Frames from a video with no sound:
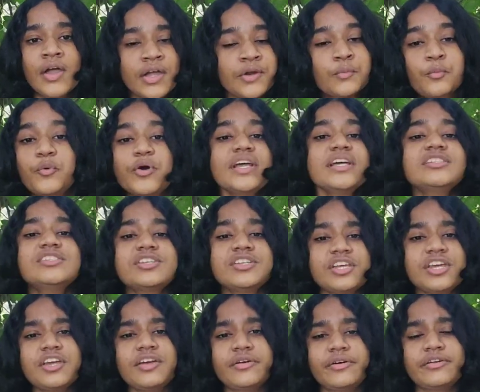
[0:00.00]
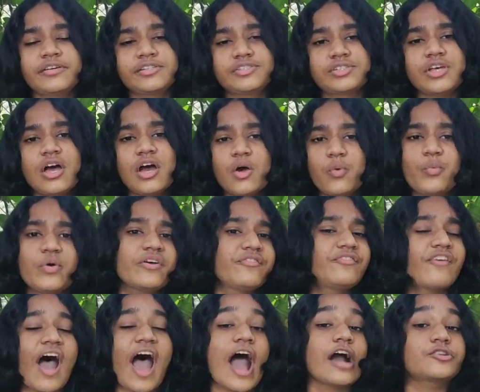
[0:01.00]
In recent years,
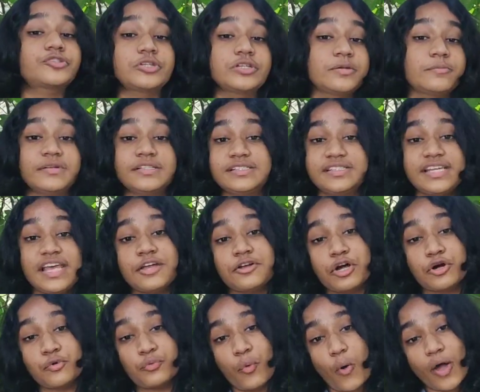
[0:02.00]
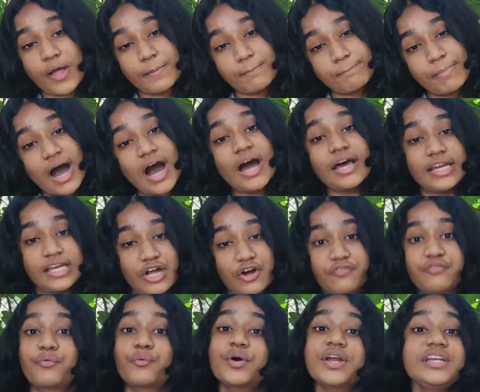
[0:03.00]
we've actually been seeing a growing body
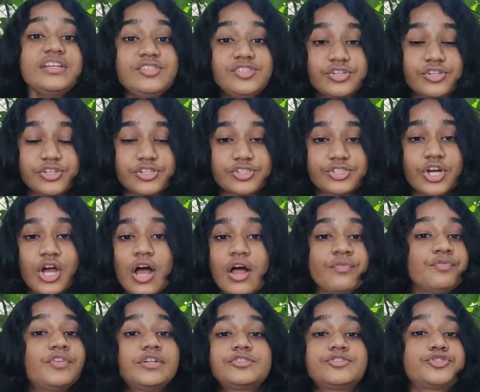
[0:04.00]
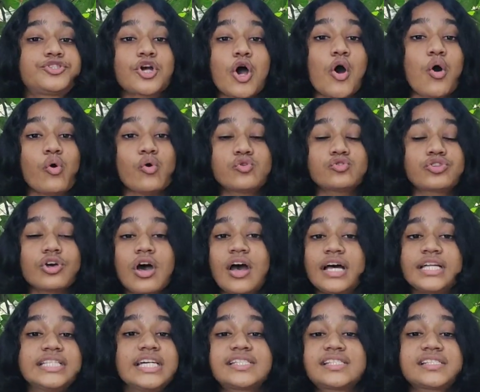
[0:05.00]
of research that shows
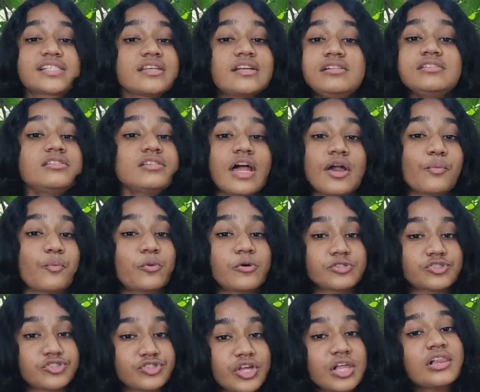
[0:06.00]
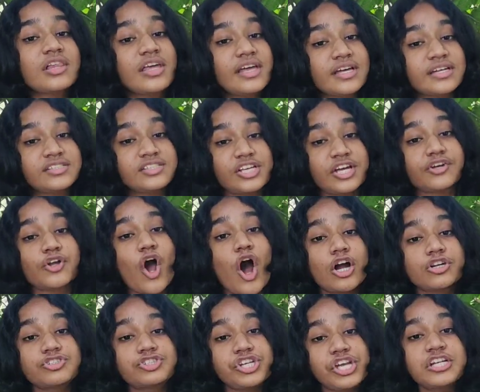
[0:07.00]
that skills like resilience and
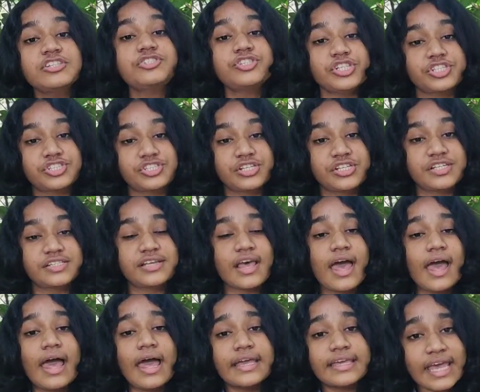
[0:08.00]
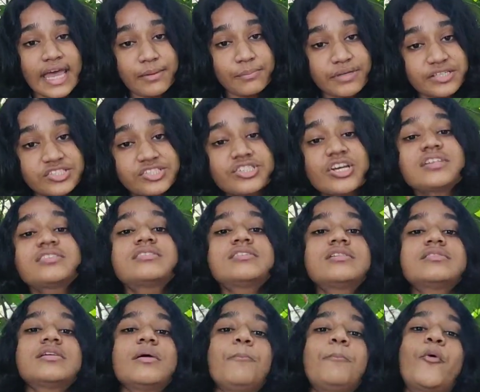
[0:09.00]
conscientiousness can be just
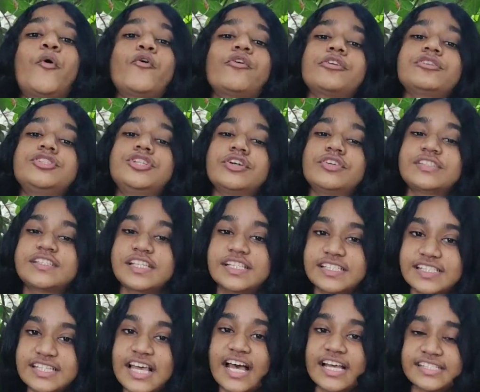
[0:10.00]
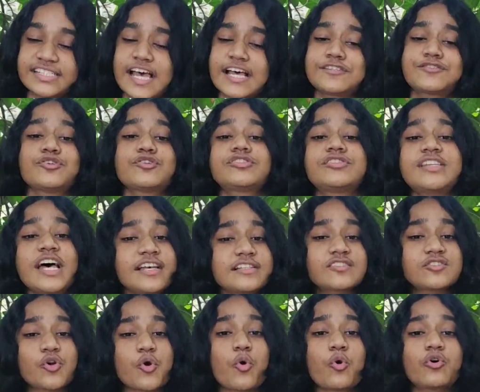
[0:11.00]
as important to your success as your
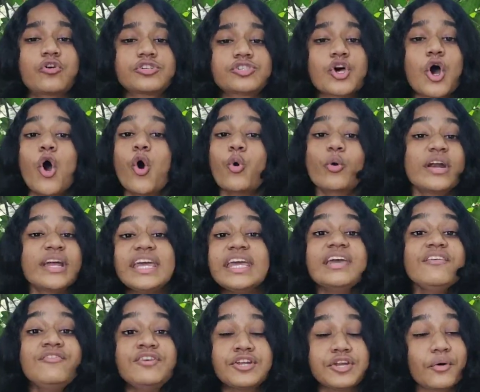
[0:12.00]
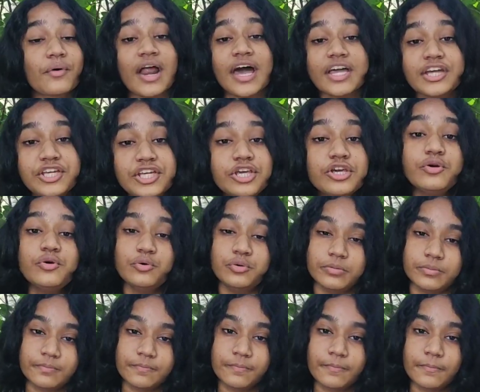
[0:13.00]
test scores or even your IQ.